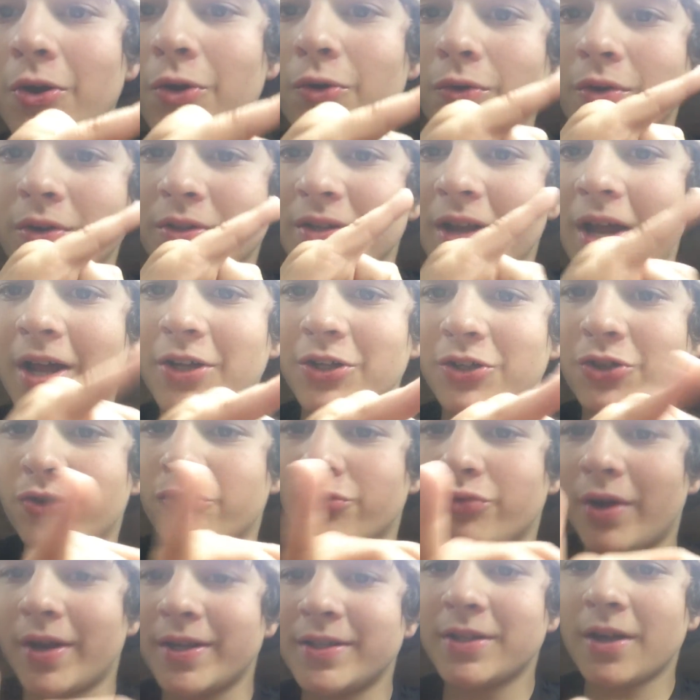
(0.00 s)
who does not
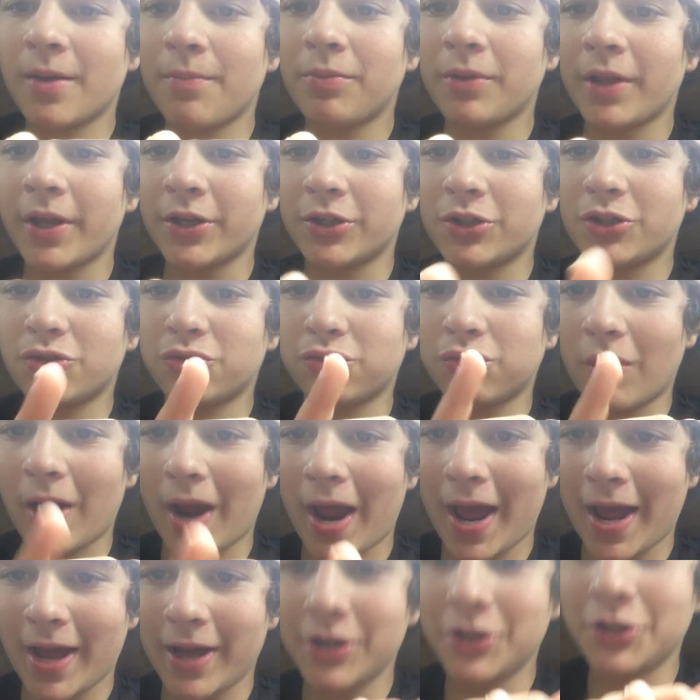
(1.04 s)
dress up like
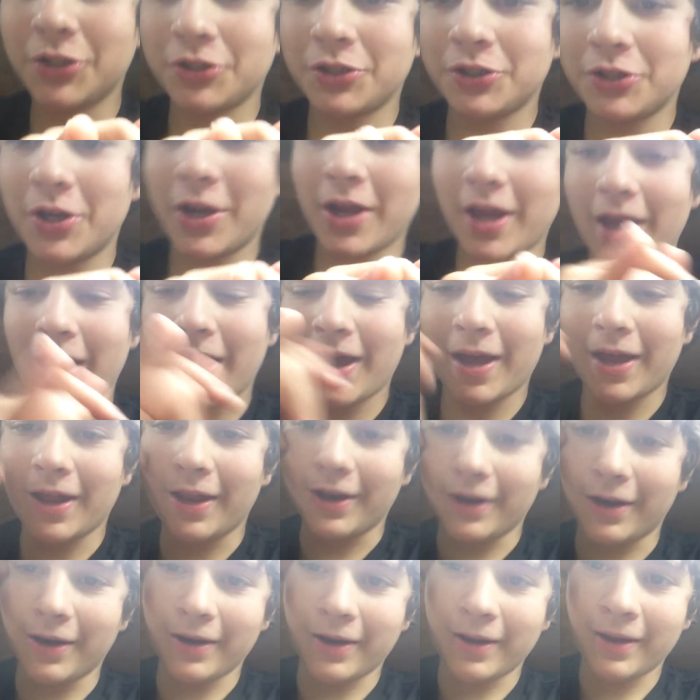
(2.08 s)
trash
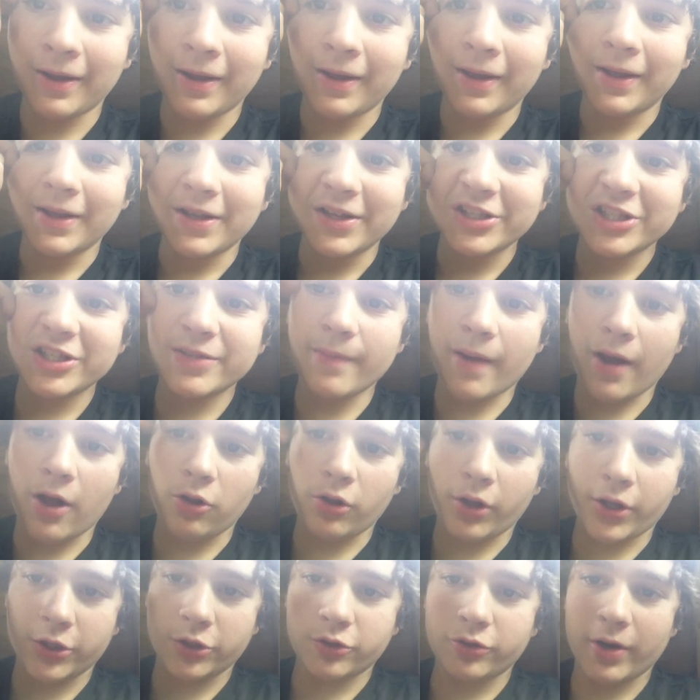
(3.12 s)
and
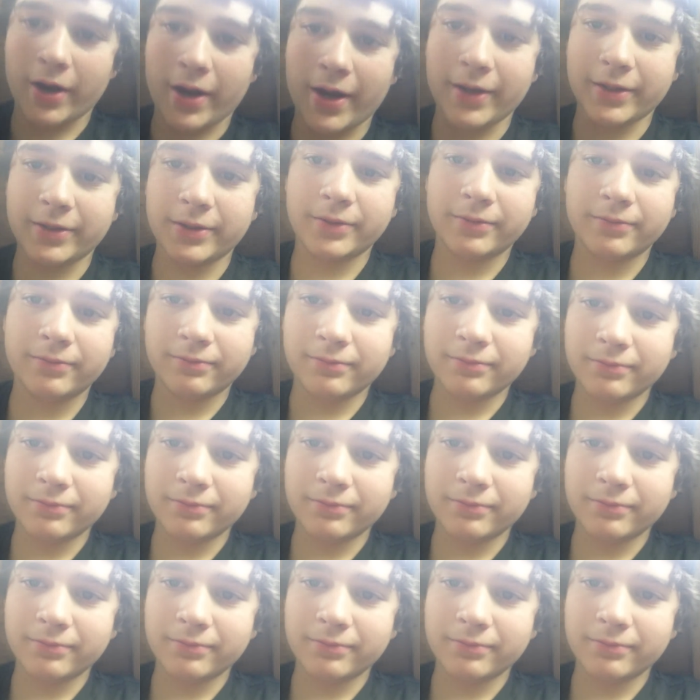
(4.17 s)
smell like trash.